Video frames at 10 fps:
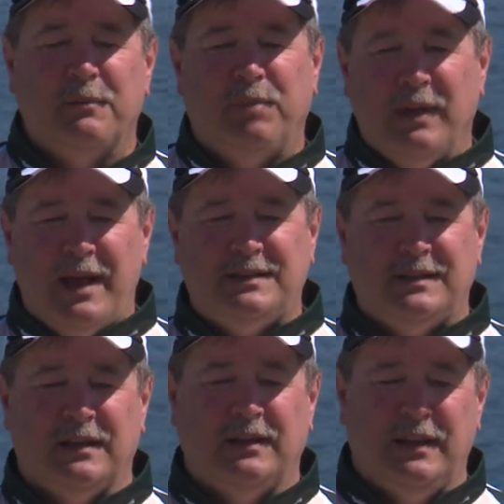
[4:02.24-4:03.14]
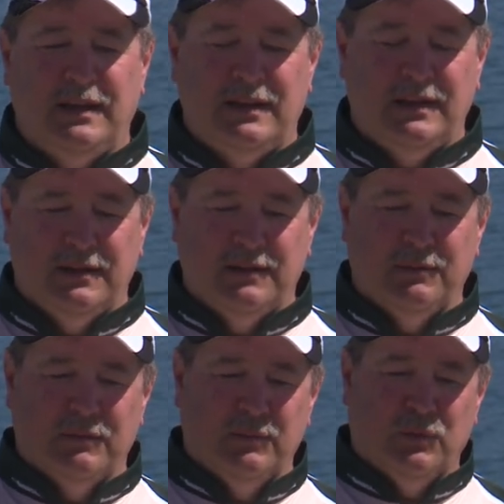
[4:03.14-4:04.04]
Plus, the
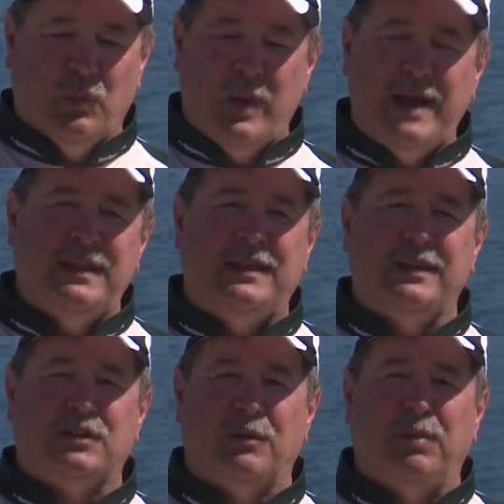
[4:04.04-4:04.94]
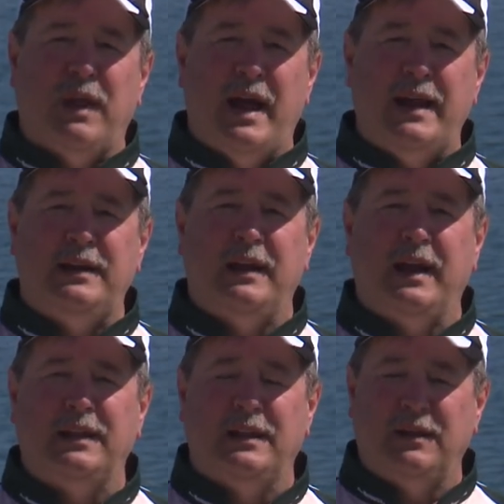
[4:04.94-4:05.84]
way that these are applied
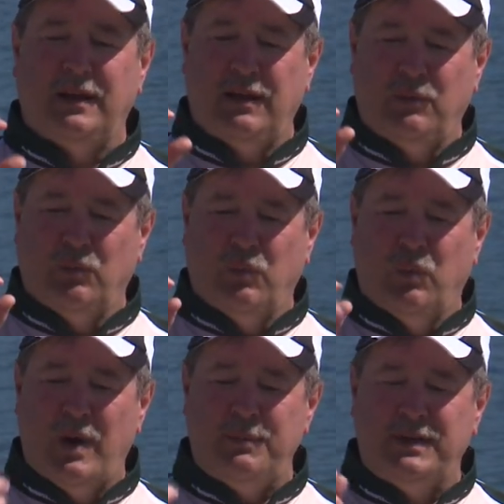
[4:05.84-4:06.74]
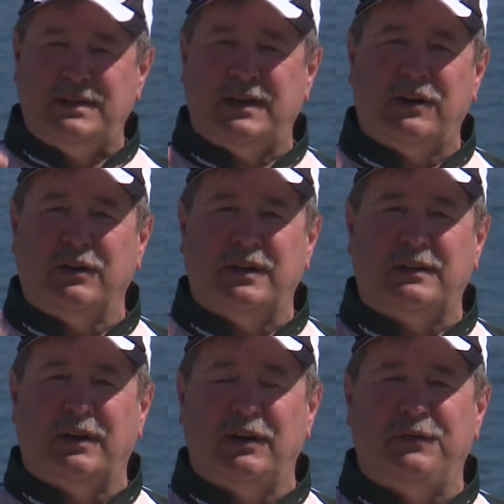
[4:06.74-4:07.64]
and what material
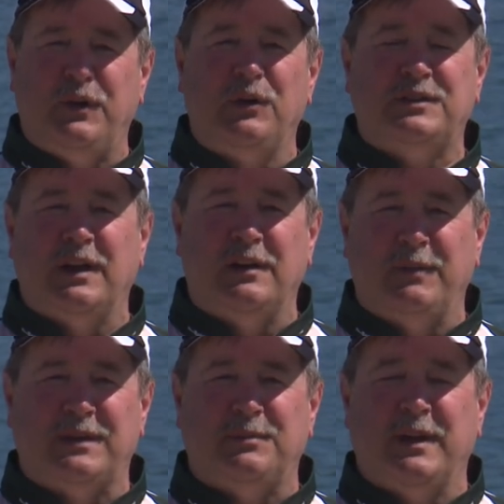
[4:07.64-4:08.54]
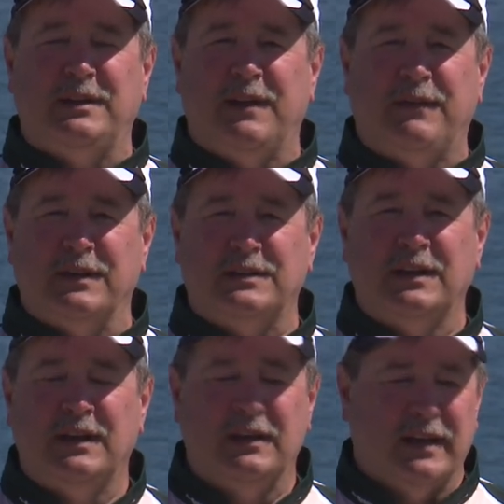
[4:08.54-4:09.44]
that they're infused in makes a big difference.
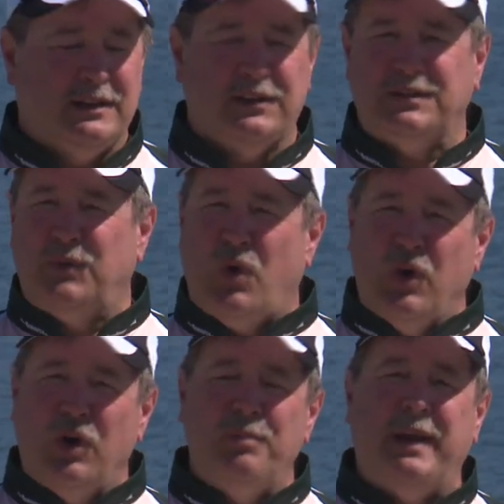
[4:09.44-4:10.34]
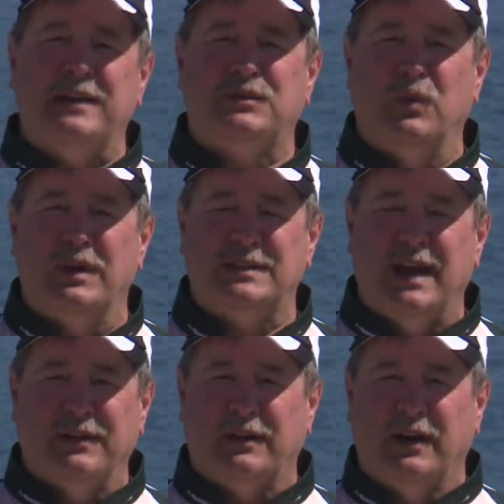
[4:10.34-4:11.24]
Like, there's some oil-based ones
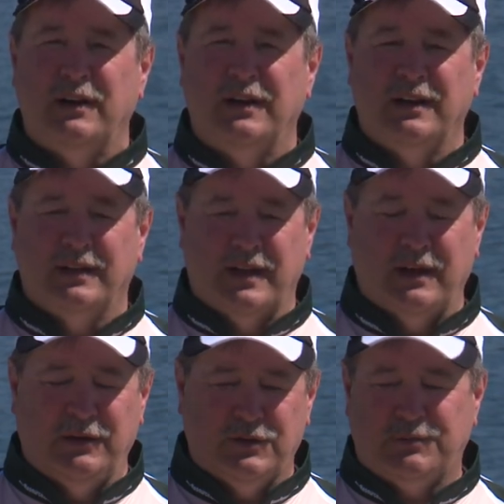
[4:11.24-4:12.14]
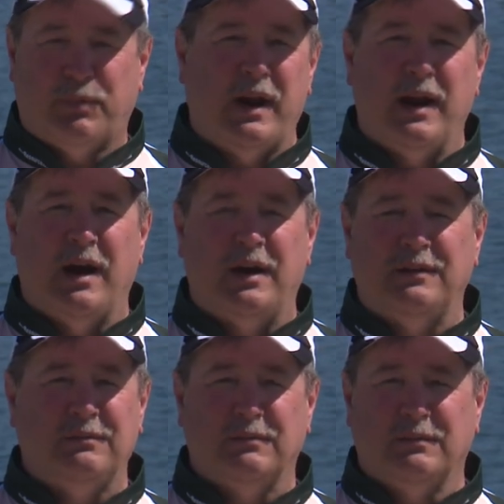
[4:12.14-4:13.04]
out there that you spray
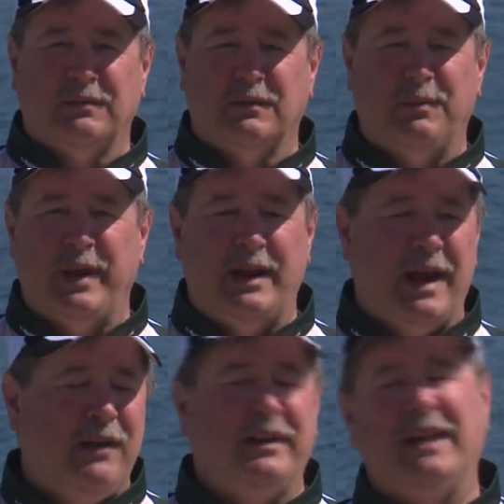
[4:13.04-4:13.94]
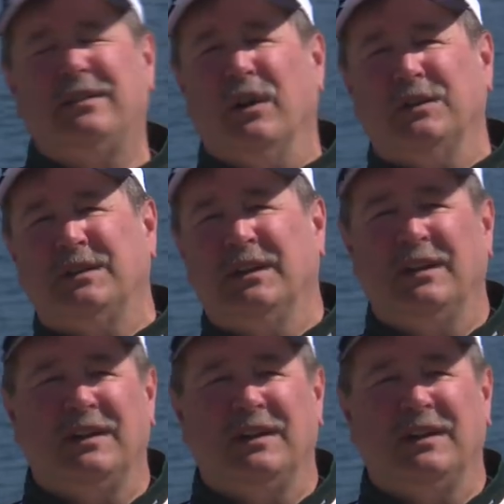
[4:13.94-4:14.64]
on the bait. I don't get those.